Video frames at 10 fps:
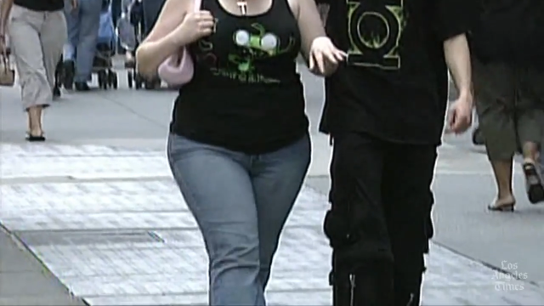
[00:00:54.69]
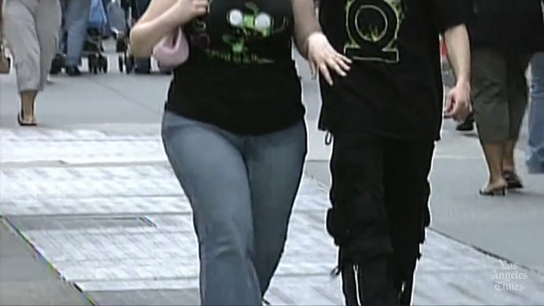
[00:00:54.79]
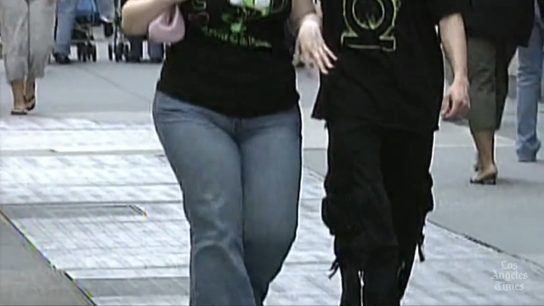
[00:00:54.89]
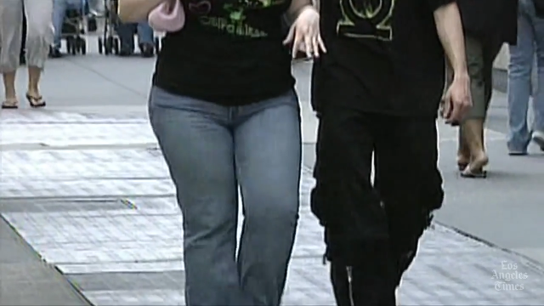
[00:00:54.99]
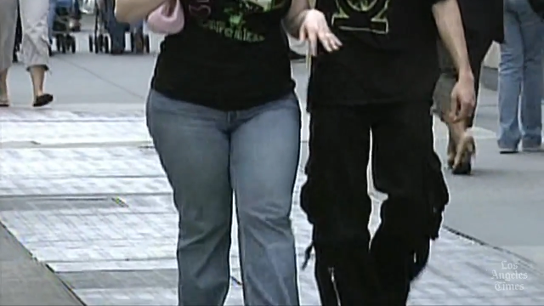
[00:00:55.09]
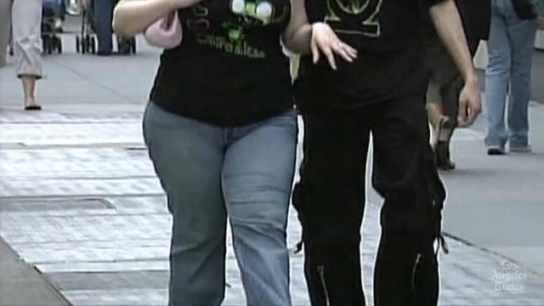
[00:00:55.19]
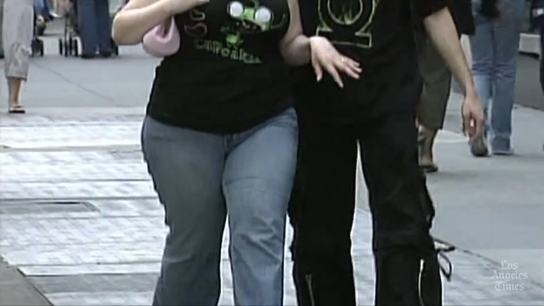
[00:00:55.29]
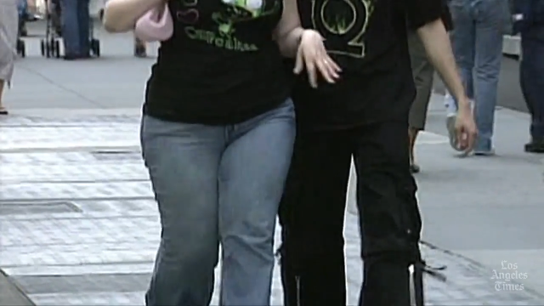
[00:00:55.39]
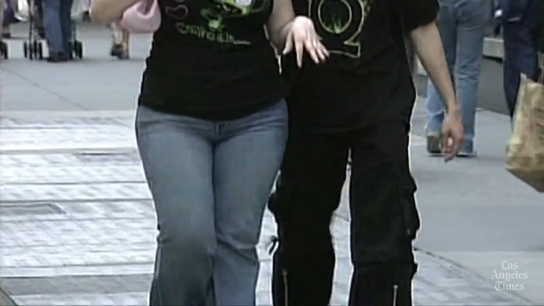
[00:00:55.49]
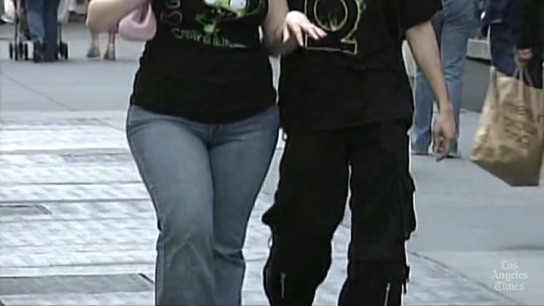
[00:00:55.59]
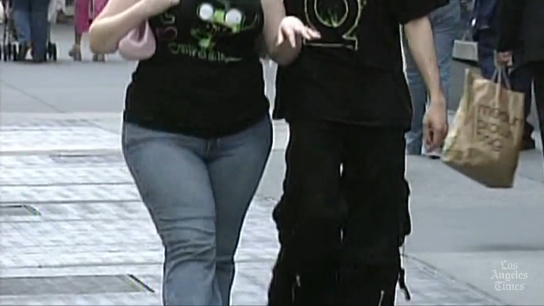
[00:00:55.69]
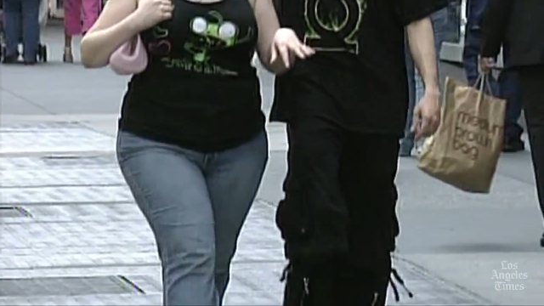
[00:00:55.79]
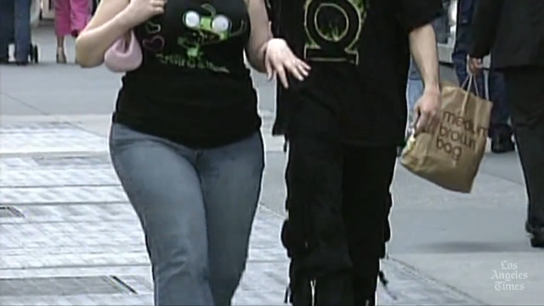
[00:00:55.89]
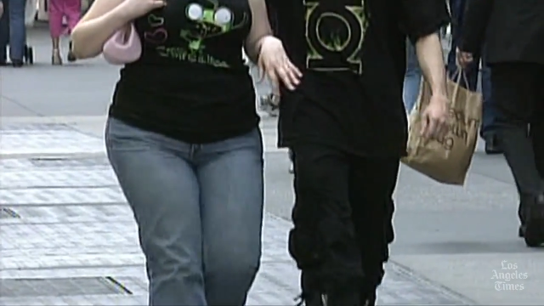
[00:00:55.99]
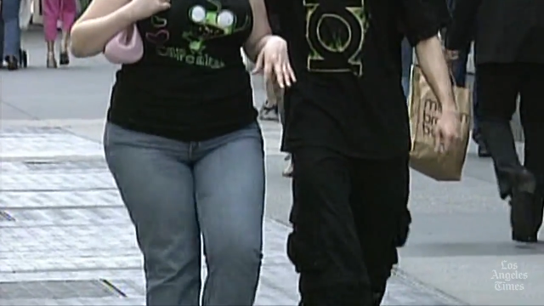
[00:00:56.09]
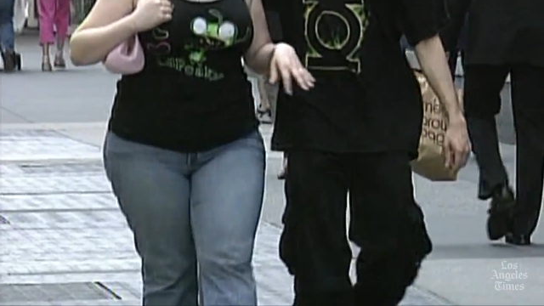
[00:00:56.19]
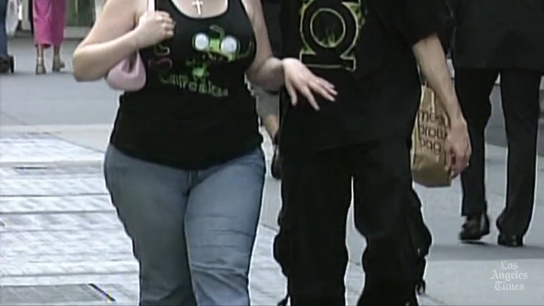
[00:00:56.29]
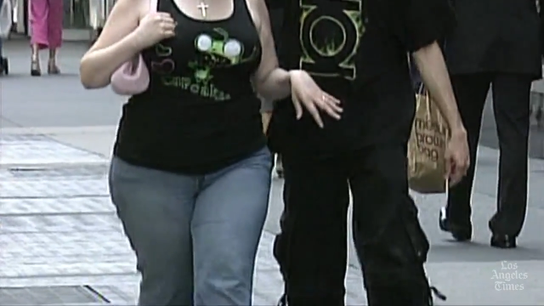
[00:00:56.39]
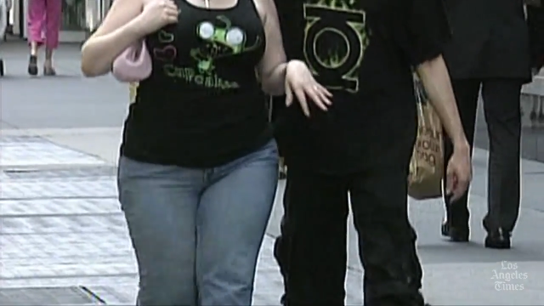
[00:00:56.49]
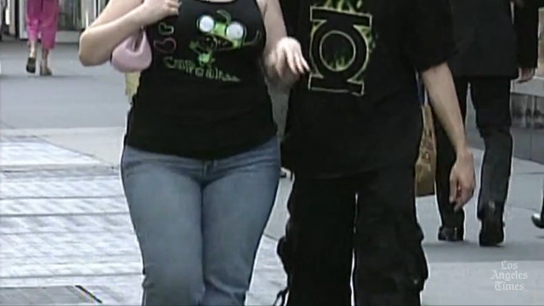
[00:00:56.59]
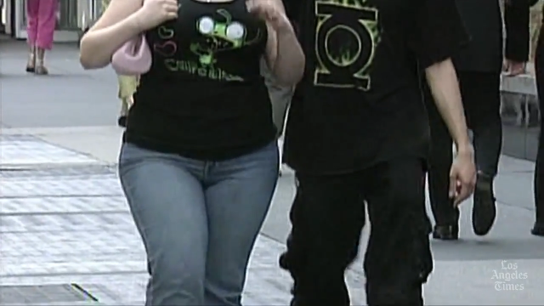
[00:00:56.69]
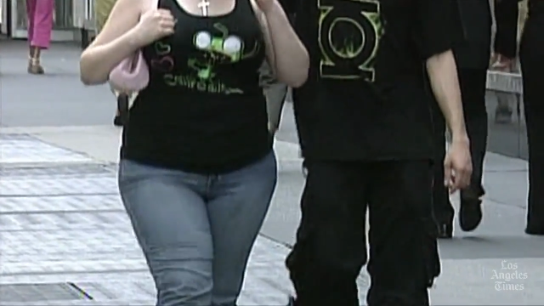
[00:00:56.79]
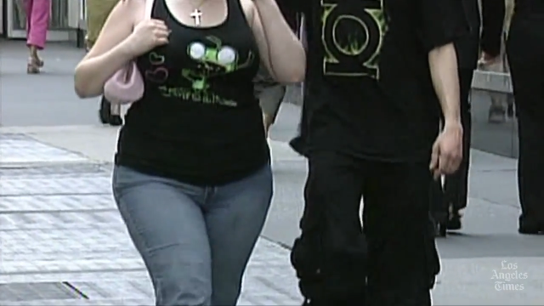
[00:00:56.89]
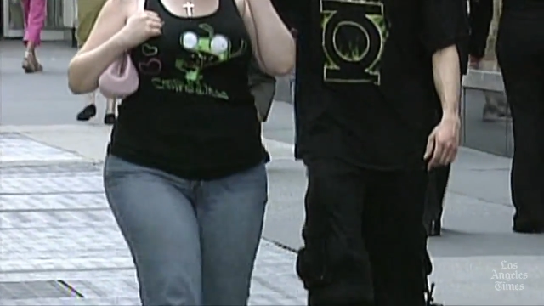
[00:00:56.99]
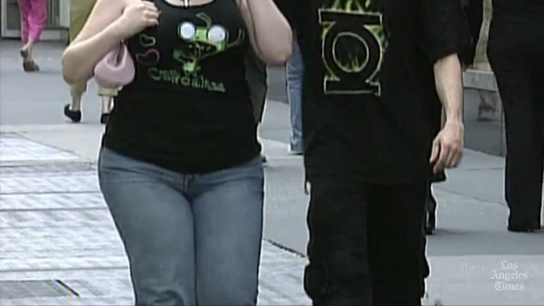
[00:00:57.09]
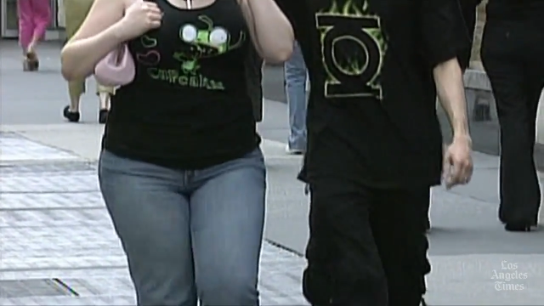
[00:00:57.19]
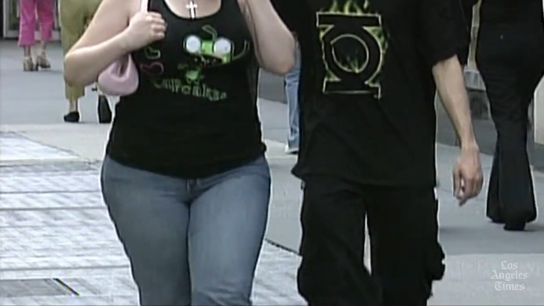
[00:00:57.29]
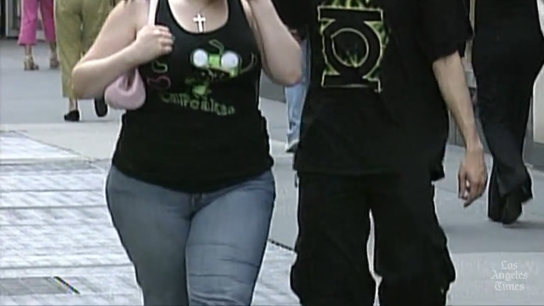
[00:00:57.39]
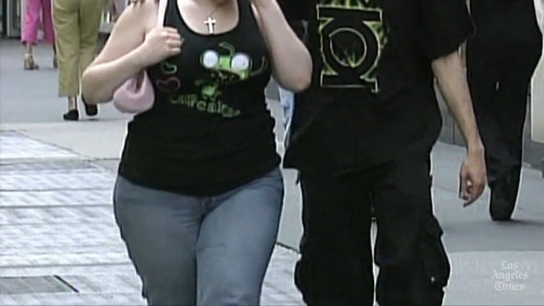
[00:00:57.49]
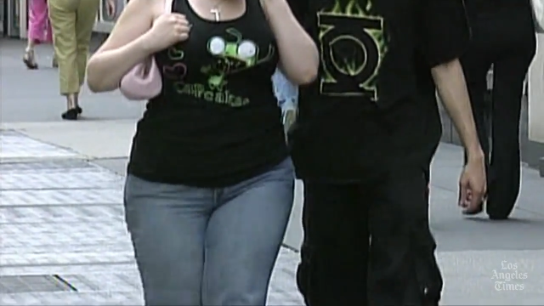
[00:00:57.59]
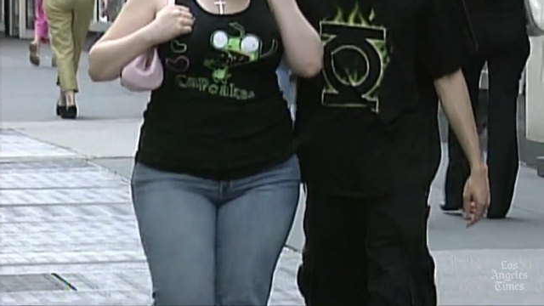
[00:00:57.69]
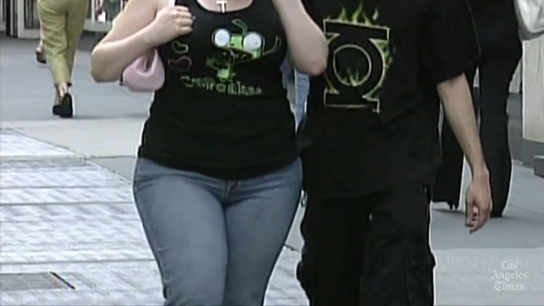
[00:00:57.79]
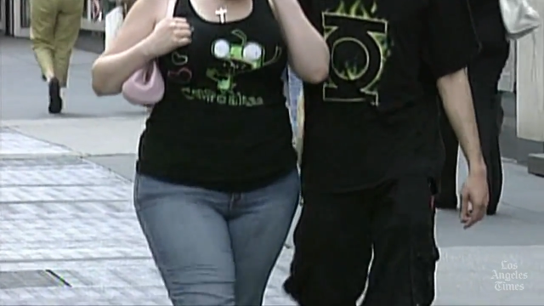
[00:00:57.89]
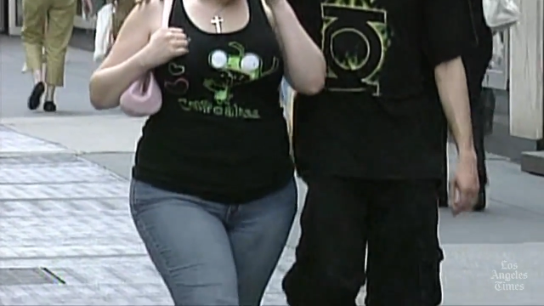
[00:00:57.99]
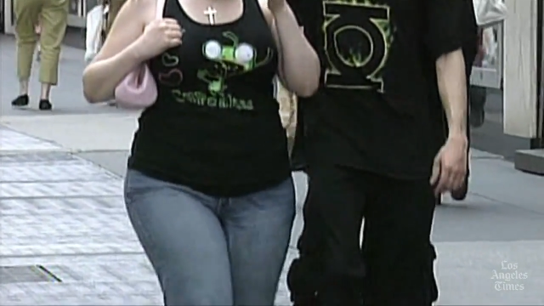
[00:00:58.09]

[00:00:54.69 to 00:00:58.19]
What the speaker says: [unreadable: no face in view]